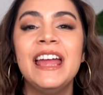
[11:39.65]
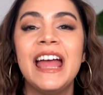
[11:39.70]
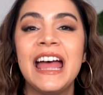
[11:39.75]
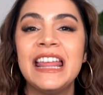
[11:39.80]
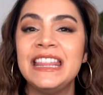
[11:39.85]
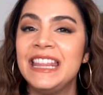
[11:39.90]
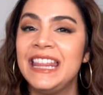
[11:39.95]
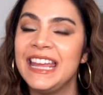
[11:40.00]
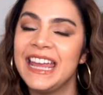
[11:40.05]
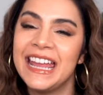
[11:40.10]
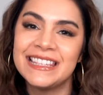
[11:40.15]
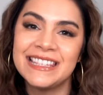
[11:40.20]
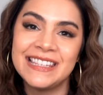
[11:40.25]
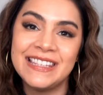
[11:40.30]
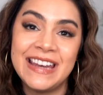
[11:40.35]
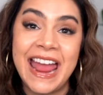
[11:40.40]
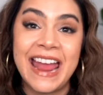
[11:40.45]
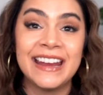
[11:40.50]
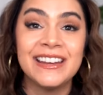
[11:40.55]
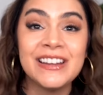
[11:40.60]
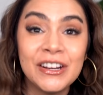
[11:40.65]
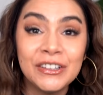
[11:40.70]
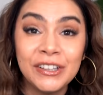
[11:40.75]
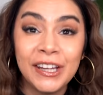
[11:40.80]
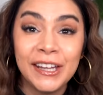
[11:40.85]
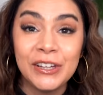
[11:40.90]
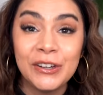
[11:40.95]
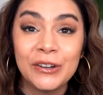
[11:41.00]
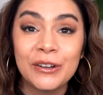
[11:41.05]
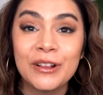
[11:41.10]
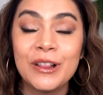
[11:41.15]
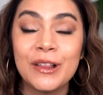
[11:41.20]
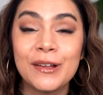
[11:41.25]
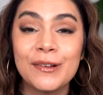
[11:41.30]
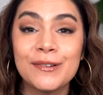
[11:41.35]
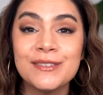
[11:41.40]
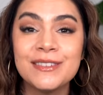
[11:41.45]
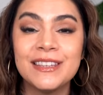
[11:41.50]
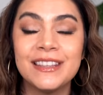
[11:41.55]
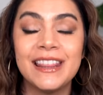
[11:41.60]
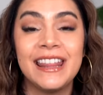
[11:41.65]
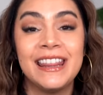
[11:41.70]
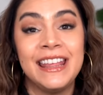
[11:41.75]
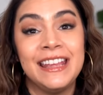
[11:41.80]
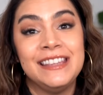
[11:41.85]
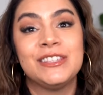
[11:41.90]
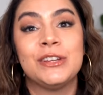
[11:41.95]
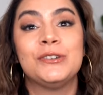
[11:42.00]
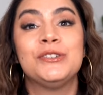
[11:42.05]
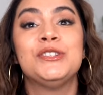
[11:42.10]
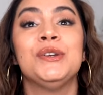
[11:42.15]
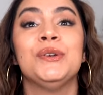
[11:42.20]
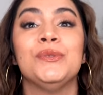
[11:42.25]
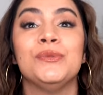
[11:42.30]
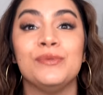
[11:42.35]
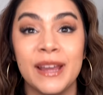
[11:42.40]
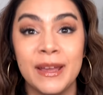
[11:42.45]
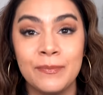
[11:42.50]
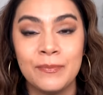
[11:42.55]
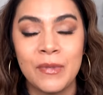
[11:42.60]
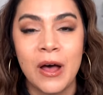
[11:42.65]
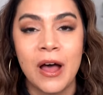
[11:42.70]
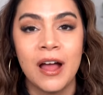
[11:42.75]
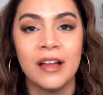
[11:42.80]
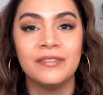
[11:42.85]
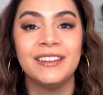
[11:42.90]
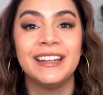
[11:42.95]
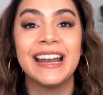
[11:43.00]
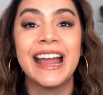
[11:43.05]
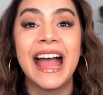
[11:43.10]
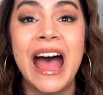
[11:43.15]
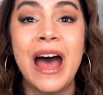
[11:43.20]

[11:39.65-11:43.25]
and then they get snagged on like your clothes and then they start to rip off and